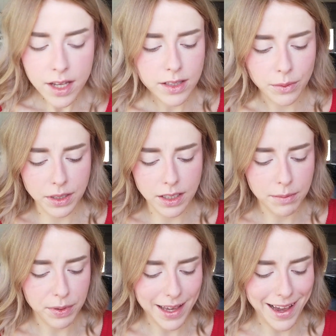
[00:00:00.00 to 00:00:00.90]
So we're going to
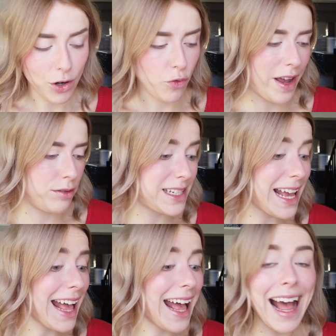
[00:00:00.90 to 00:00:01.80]
play around
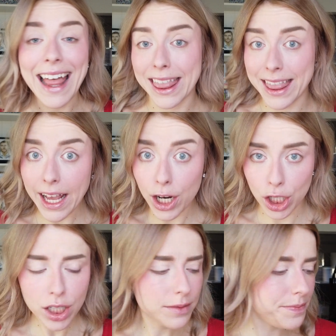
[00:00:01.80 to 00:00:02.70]
there.